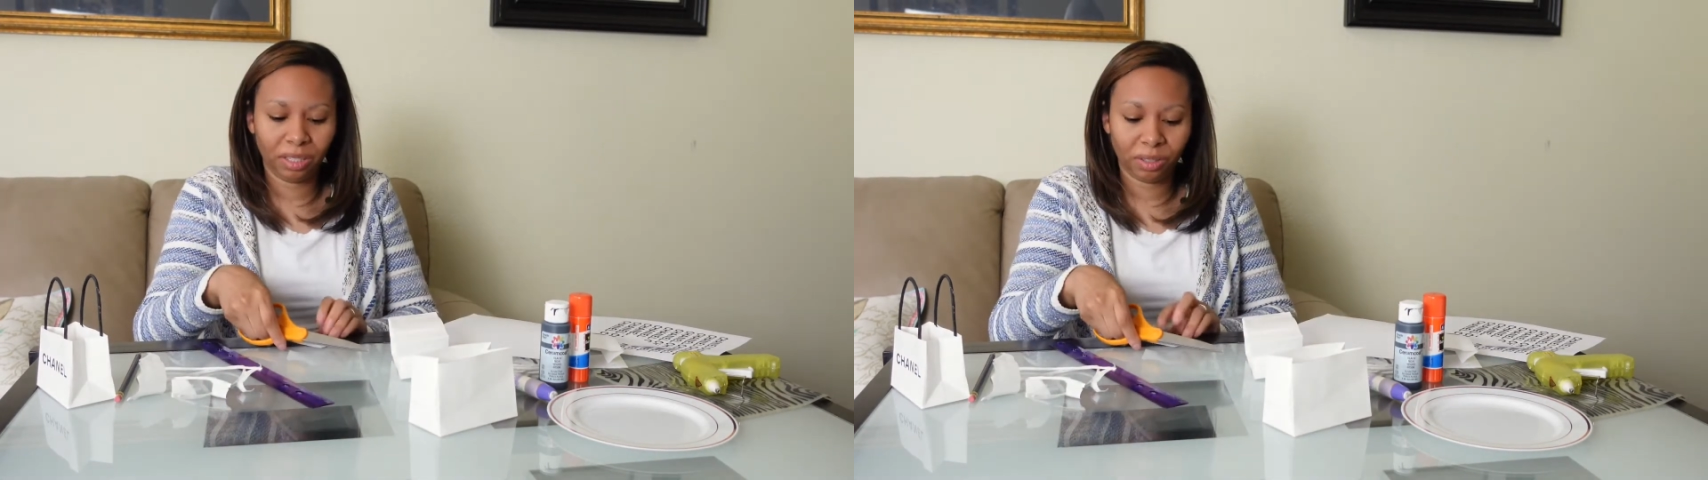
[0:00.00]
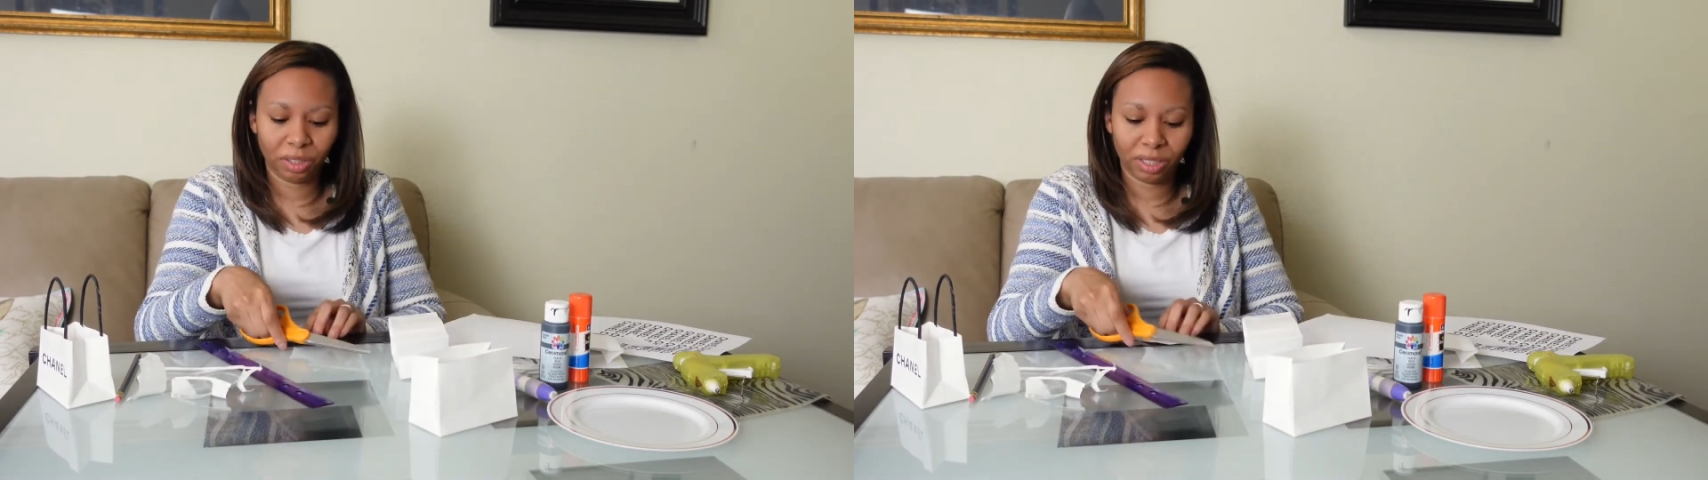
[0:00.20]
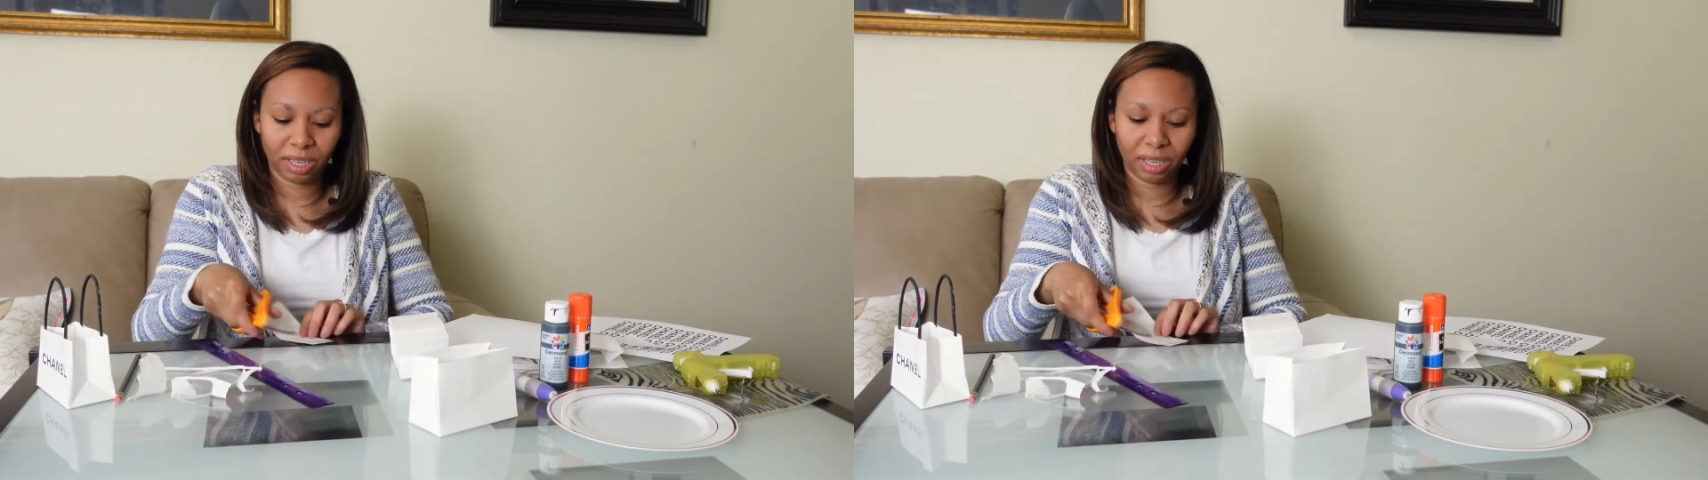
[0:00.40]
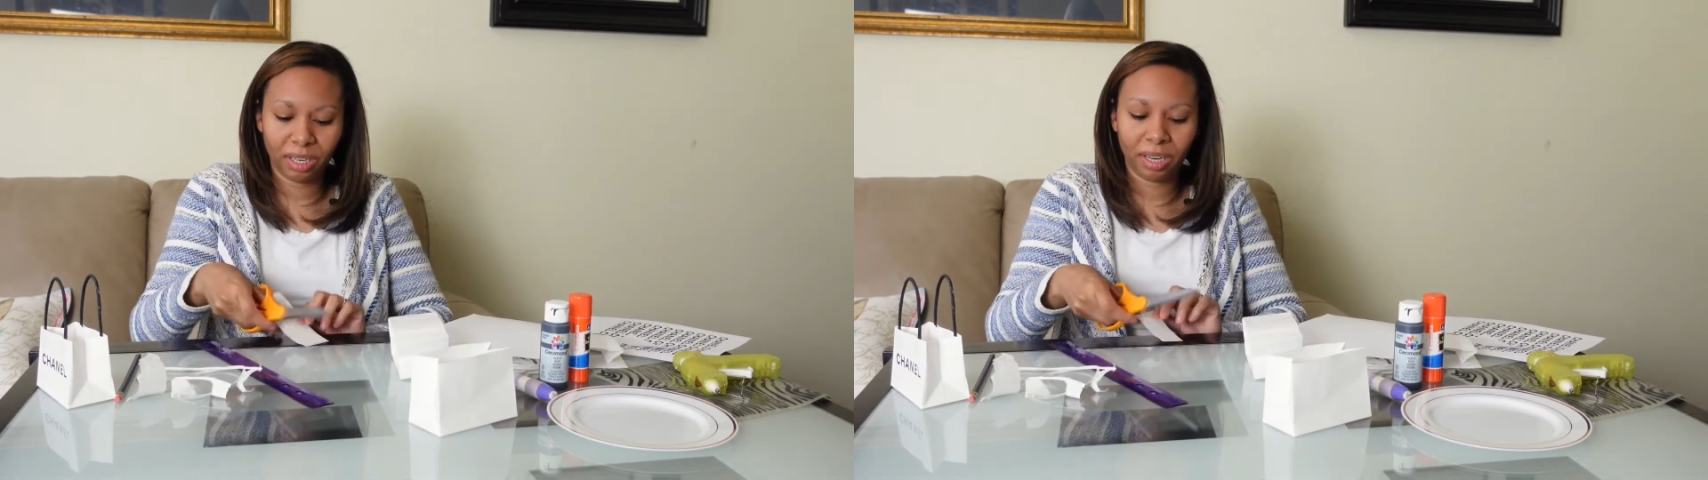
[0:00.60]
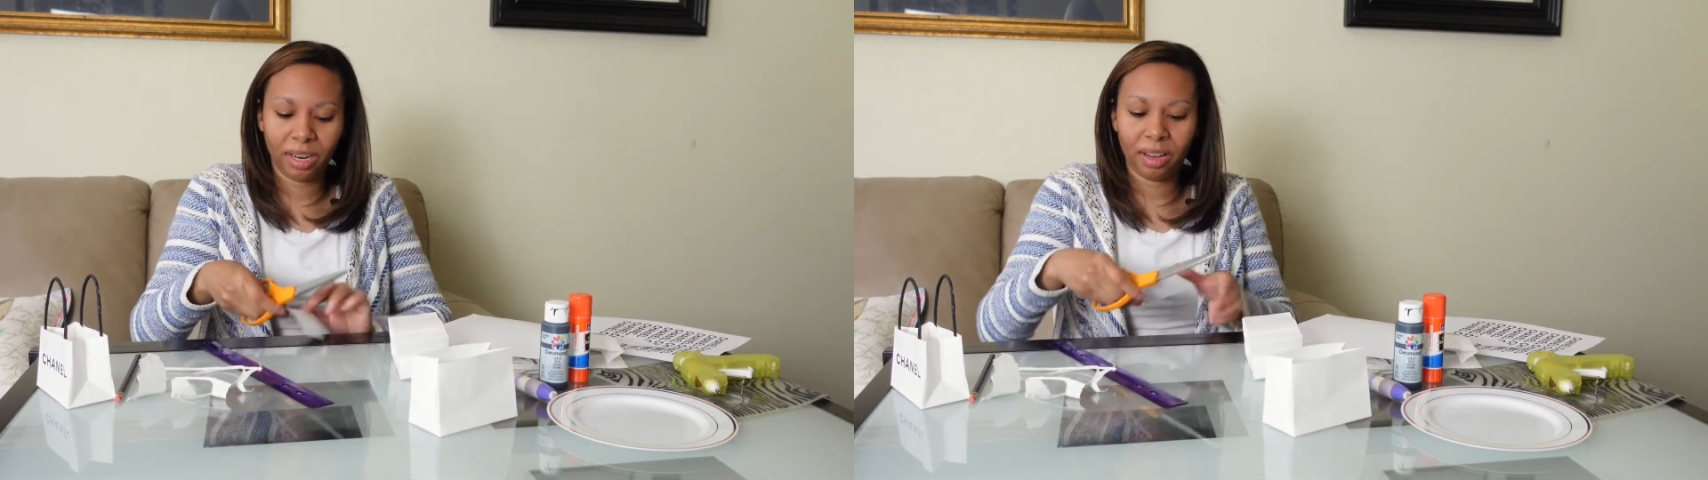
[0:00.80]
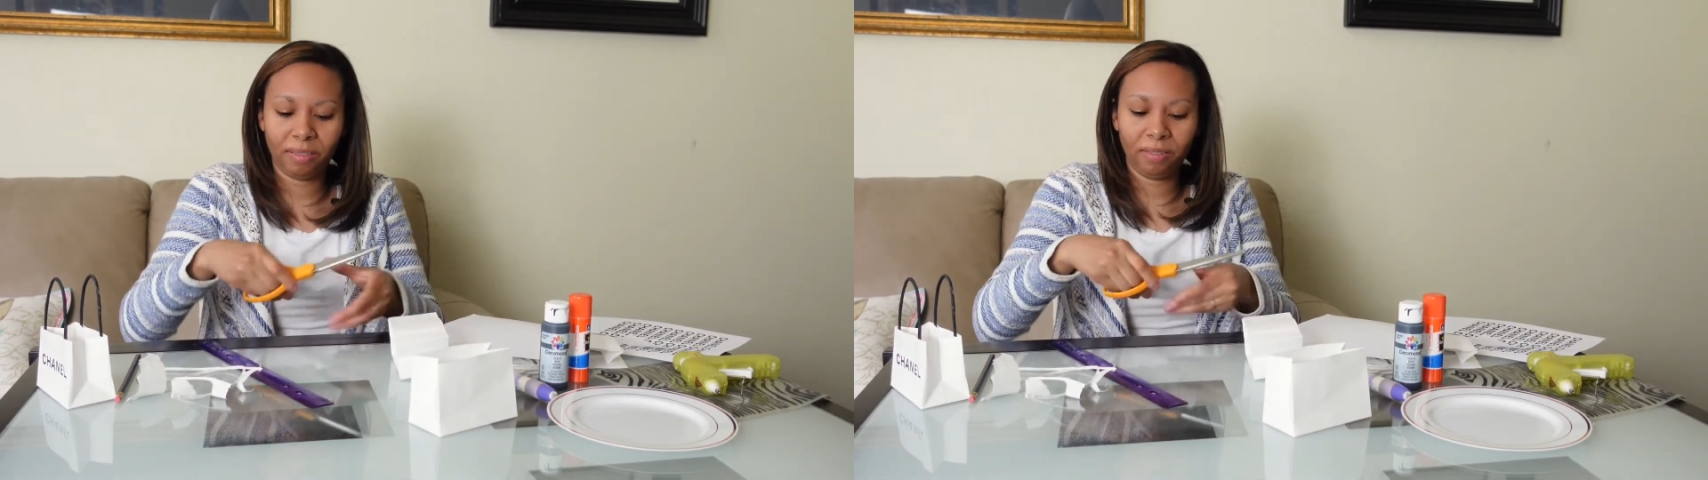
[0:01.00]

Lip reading: So I'll just cut it in half